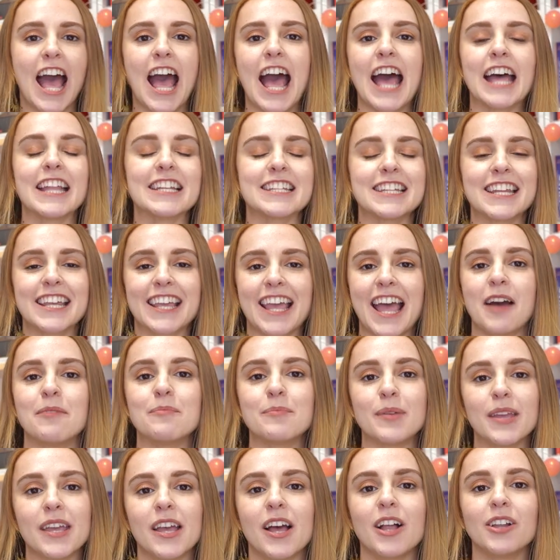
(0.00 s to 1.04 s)
and it
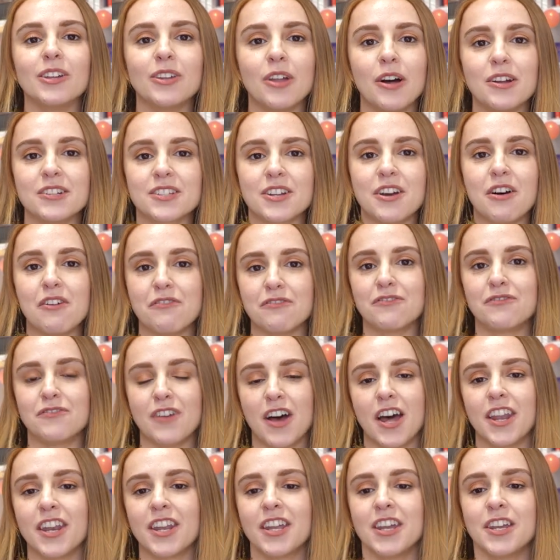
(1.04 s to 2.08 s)
can be a lot of
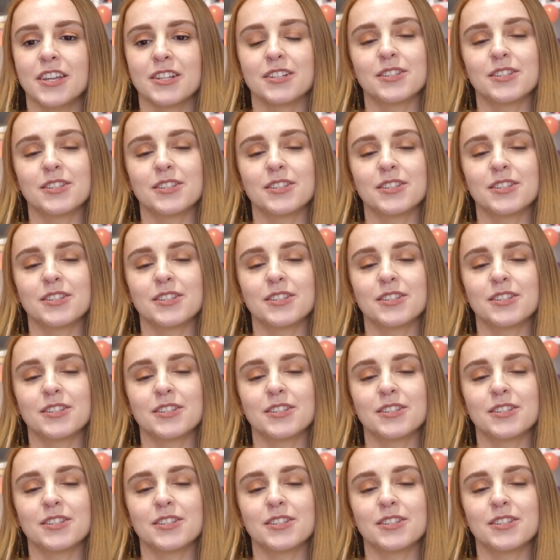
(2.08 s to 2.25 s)
fun.